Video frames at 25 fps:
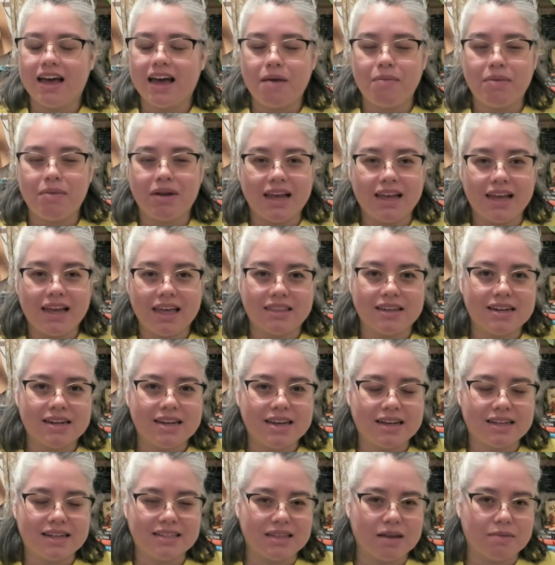I mean, I get that
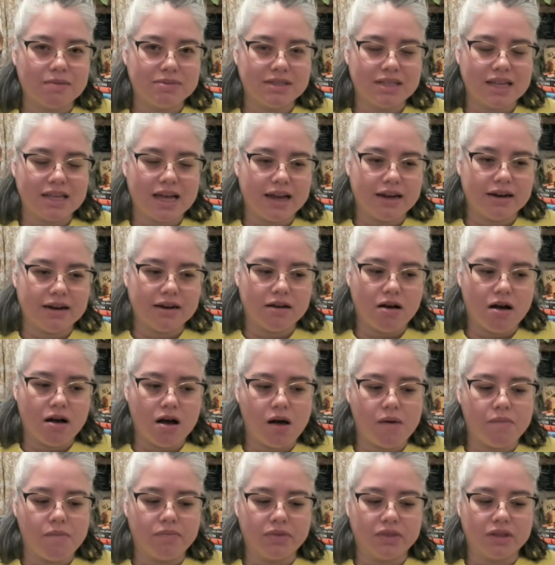he accepts that
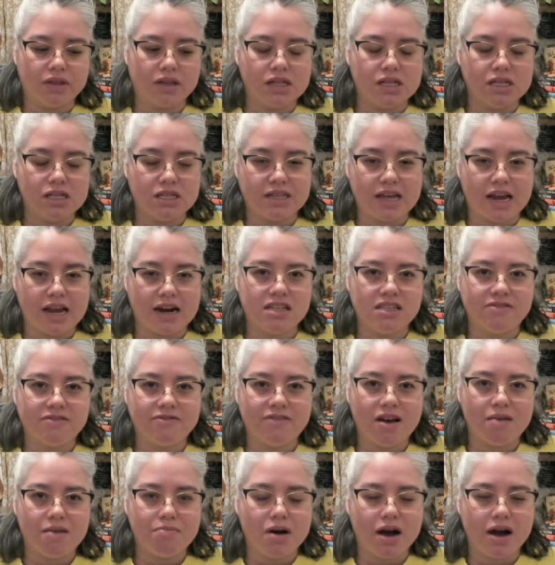Lestat is
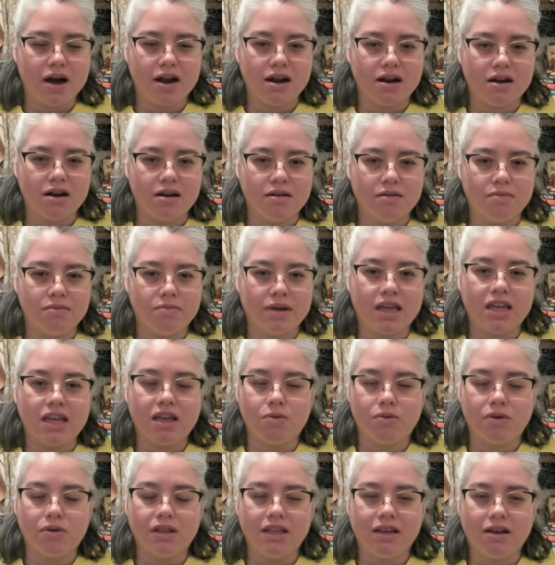a vampire, but
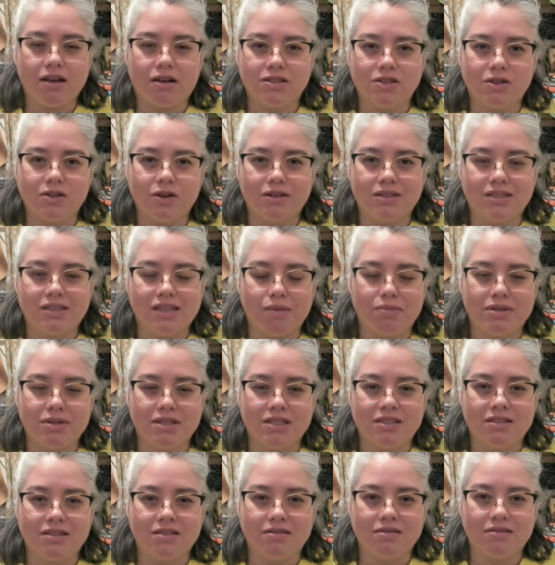he really also
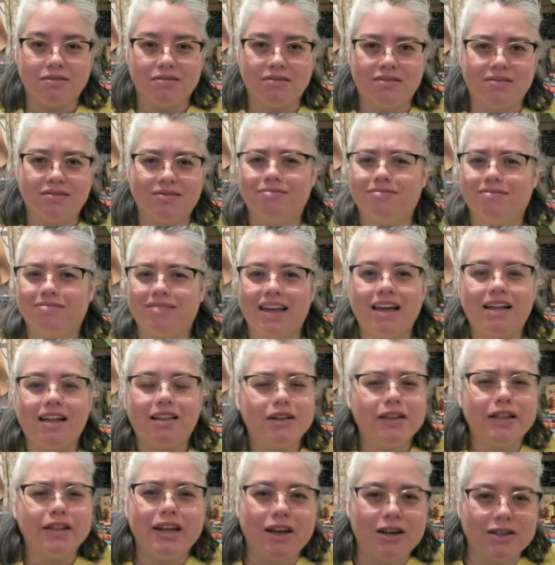accepts, he
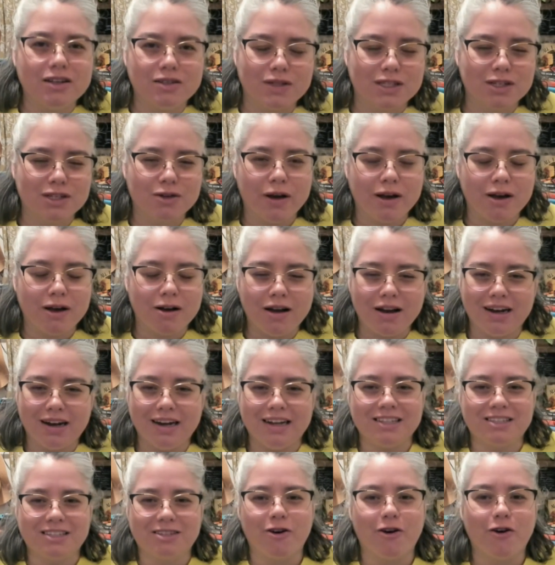clearly knows what's going on
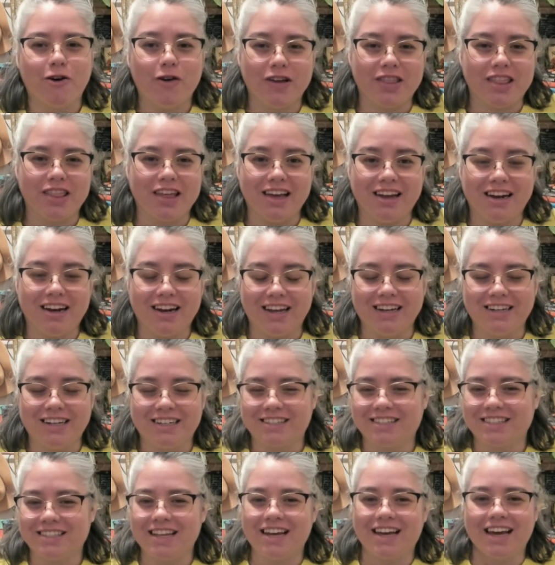and he's cool with it. And it
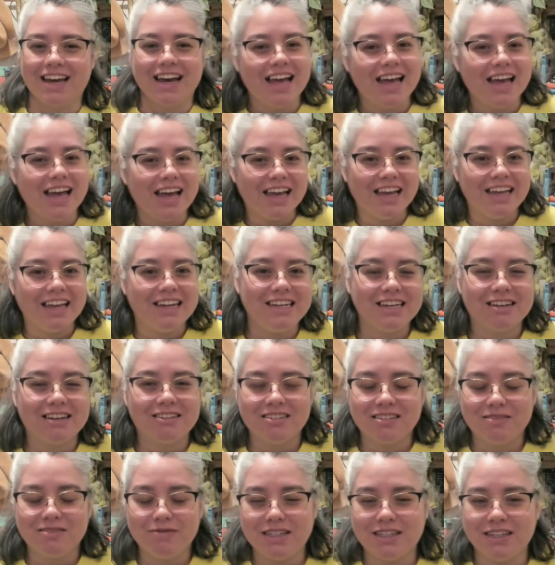just like, it
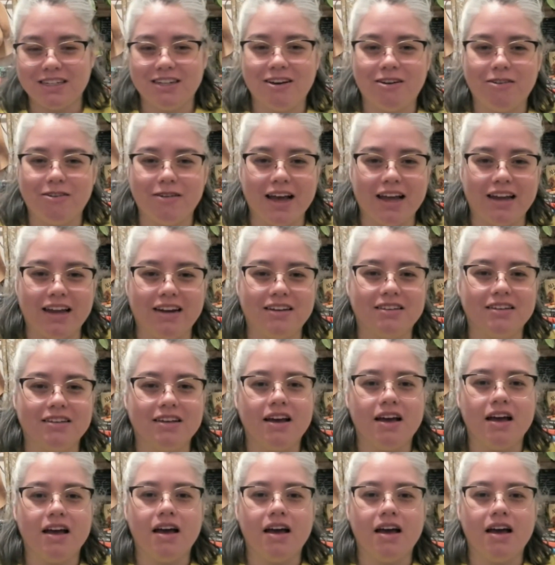tickles me to no end.